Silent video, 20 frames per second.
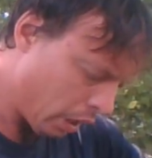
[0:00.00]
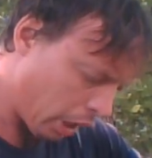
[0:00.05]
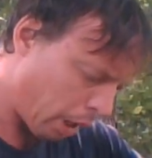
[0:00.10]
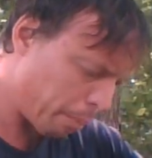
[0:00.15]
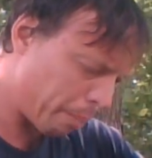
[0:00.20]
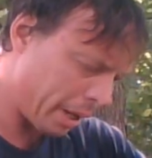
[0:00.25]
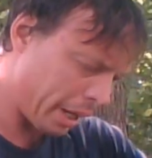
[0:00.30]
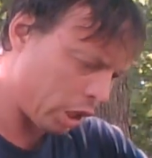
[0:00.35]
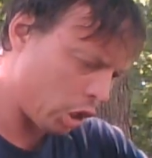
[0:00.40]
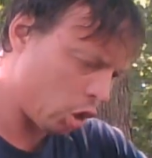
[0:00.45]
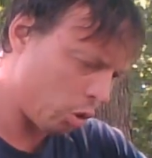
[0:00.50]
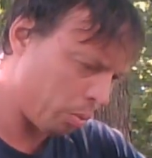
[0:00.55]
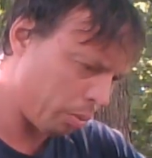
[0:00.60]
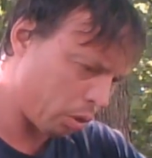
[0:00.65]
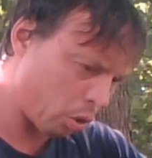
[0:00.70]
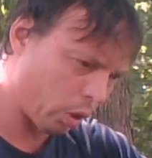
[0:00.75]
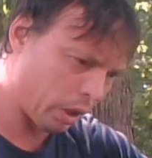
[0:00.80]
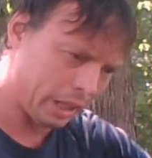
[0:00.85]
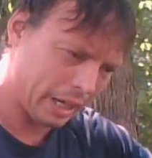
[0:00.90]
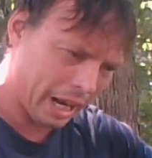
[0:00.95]
a big
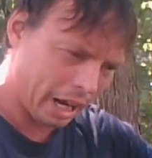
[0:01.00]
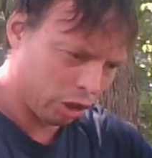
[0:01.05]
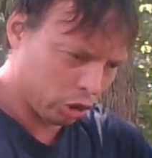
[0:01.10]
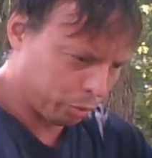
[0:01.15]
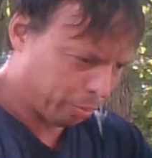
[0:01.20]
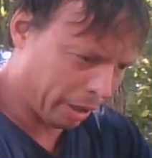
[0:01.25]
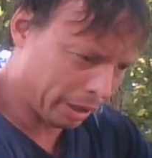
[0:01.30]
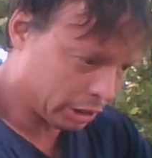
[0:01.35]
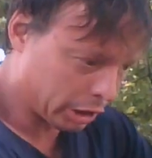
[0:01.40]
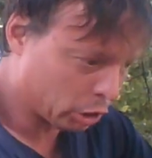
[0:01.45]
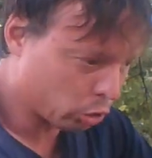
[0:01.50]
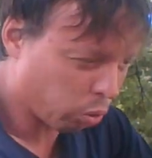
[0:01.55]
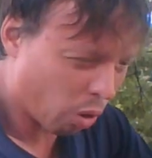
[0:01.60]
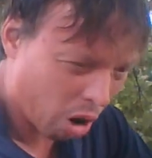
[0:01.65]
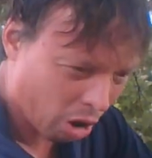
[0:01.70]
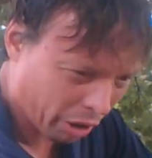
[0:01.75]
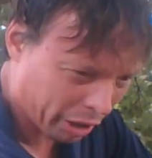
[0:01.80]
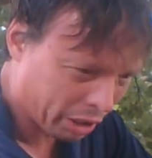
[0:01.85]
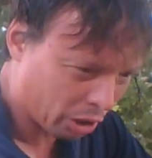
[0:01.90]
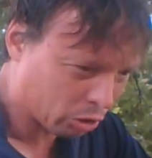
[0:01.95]
humanoid in outer space. He's
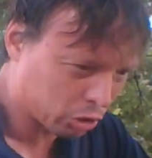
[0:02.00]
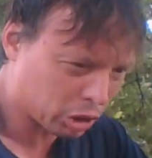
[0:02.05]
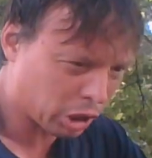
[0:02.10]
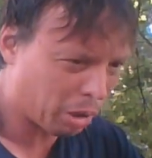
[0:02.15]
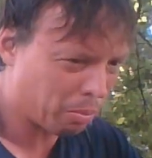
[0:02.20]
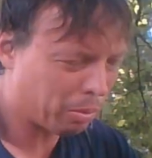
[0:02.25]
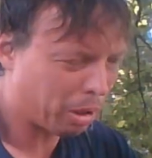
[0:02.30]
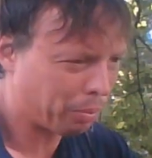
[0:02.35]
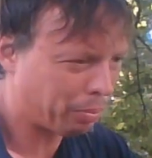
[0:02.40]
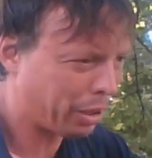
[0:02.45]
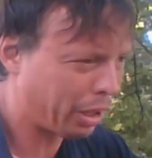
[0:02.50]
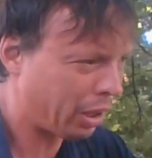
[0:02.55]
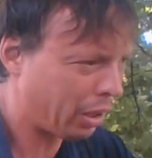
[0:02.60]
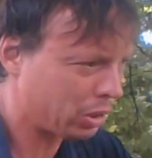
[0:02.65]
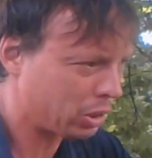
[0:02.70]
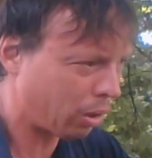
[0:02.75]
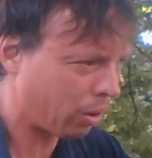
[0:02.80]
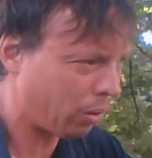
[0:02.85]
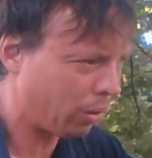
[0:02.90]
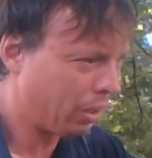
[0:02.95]
walking on something up there,
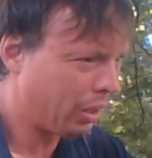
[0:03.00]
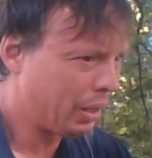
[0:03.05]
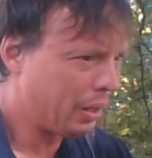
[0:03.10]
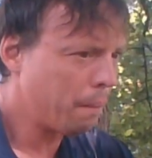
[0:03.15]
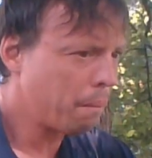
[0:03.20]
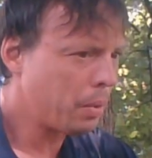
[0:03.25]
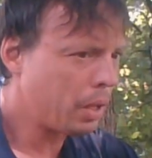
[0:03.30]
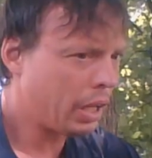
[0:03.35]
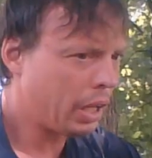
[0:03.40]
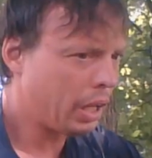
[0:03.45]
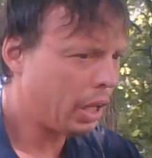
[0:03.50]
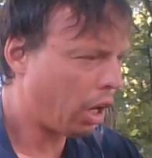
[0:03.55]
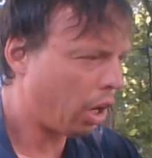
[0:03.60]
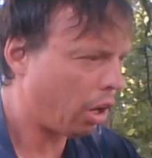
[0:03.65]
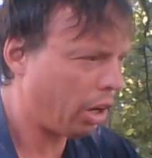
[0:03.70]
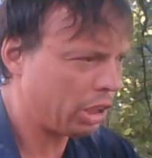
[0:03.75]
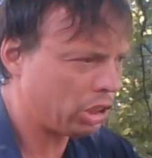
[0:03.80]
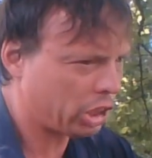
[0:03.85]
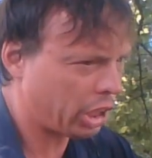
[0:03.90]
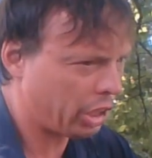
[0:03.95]
so
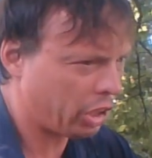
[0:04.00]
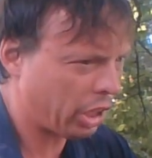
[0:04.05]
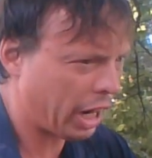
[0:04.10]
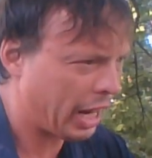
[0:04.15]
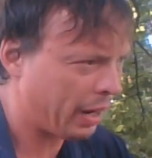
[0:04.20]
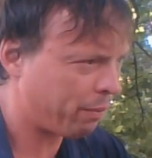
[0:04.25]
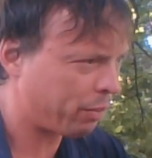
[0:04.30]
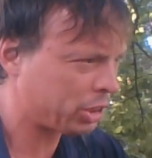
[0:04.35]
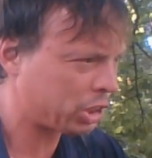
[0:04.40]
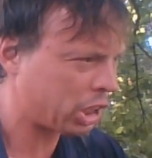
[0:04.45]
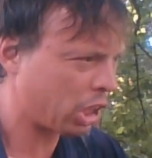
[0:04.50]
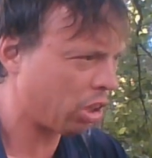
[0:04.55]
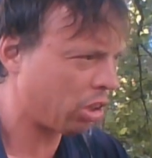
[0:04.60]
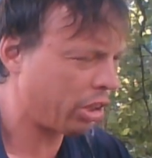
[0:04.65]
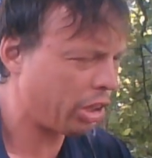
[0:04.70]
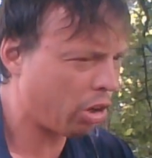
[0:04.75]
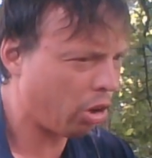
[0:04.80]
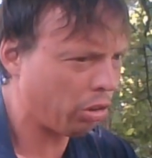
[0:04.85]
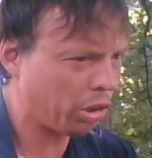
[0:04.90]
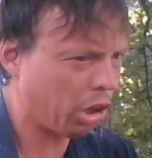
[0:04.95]
he's either at a
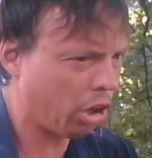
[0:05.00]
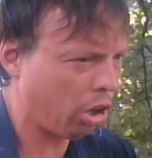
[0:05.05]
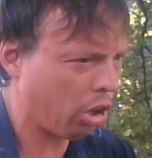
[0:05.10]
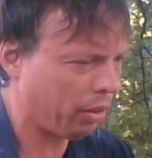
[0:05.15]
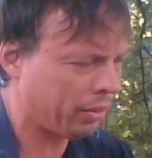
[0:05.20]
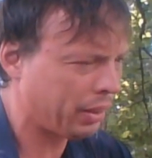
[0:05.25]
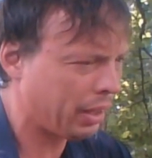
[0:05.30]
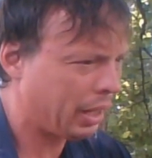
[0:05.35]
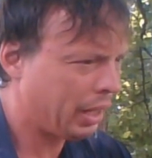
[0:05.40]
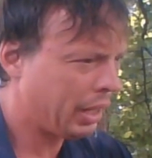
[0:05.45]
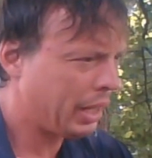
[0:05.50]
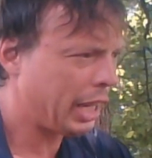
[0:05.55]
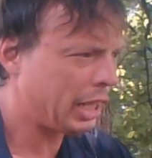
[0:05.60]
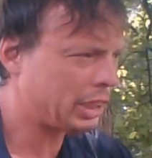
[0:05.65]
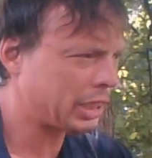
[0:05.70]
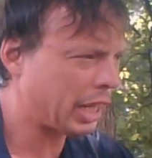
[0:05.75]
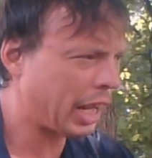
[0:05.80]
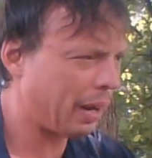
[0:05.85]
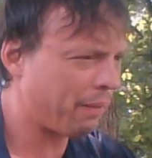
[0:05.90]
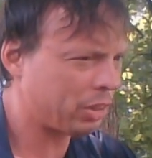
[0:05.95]
facility on Earth,
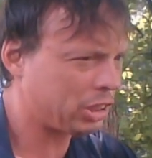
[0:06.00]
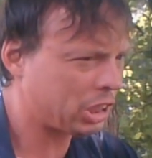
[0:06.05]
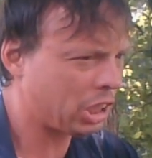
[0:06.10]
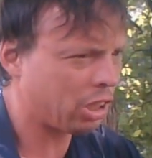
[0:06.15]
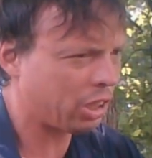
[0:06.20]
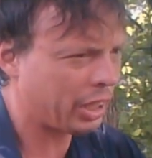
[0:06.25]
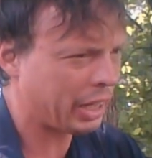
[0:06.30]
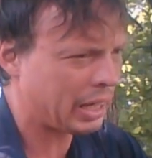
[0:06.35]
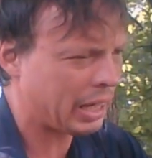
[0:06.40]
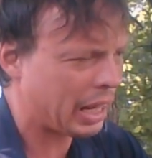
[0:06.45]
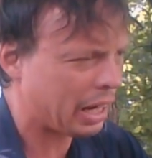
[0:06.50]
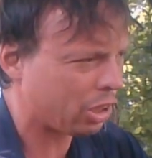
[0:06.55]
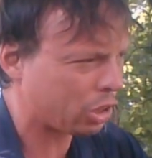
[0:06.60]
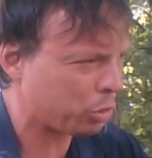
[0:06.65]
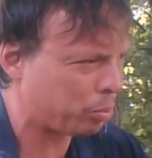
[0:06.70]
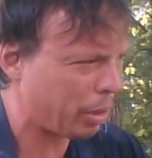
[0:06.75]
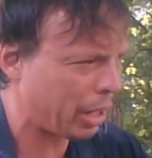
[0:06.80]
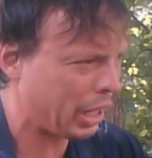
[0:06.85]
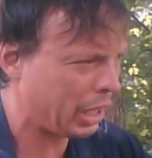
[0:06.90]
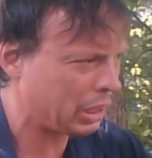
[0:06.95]
he's at a facility in outer
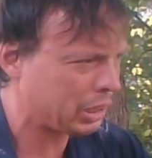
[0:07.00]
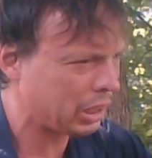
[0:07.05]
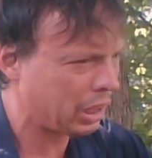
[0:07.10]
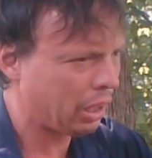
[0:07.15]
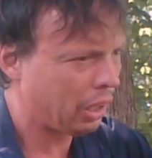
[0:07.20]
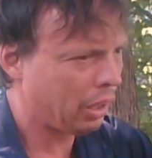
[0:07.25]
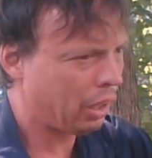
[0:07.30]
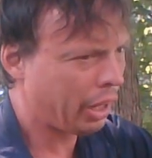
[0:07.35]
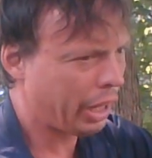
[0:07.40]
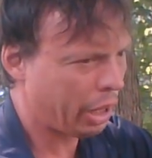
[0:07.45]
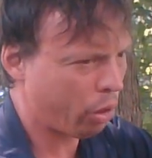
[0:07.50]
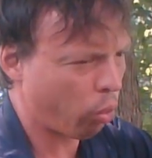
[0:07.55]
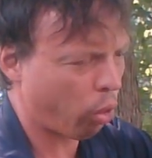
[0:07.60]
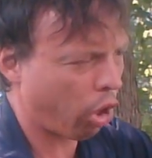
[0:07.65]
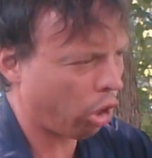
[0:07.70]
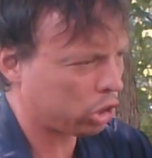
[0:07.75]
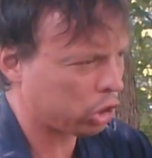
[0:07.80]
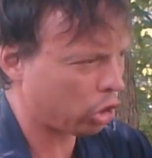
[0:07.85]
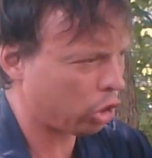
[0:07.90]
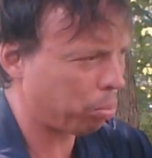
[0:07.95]
space. He
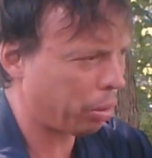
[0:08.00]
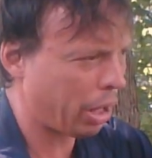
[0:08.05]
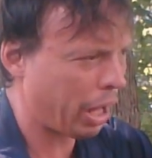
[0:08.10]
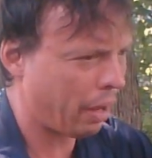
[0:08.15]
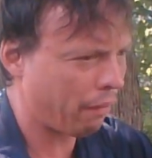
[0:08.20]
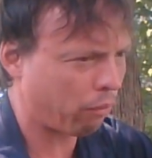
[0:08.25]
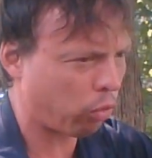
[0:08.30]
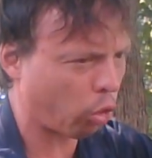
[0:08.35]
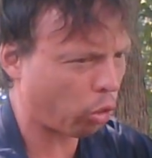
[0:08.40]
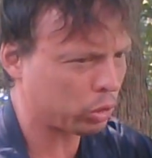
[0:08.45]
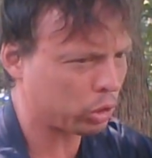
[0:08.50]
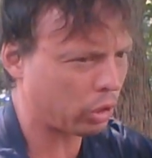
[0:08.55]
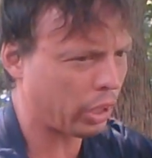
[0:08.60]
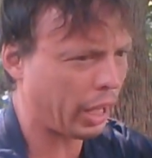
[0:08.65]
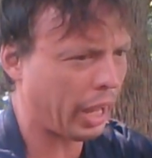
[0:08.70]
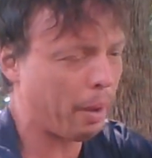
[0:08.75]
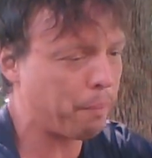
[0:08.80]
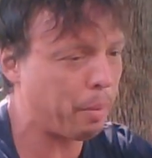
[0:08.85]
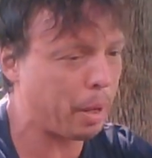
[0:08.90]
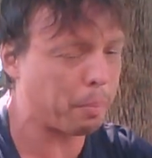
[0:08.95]
walks on a platform. So
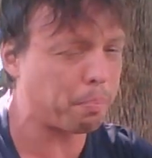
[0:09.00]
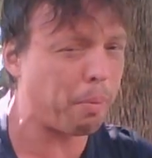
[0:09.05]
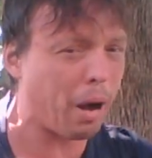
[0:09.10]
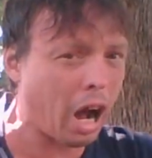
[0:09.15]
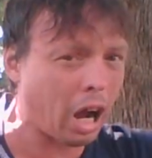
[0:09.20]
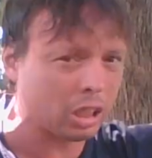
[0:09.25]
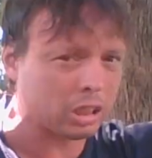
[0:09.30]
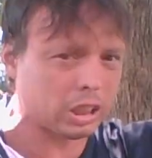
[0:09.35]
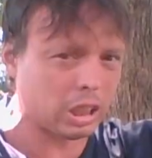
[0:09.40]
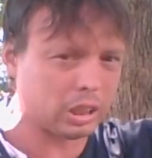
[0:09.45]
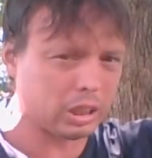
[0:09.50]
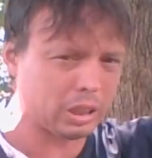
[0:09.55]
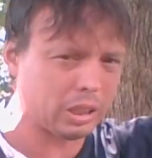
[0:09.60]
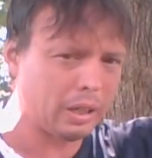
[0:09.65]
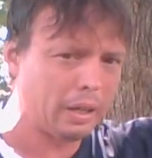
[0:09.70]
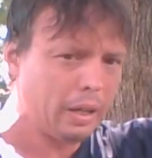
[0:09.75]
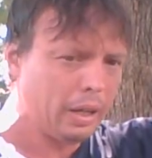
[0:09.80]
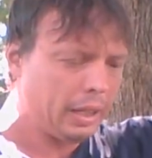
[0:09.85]
they have big boxes.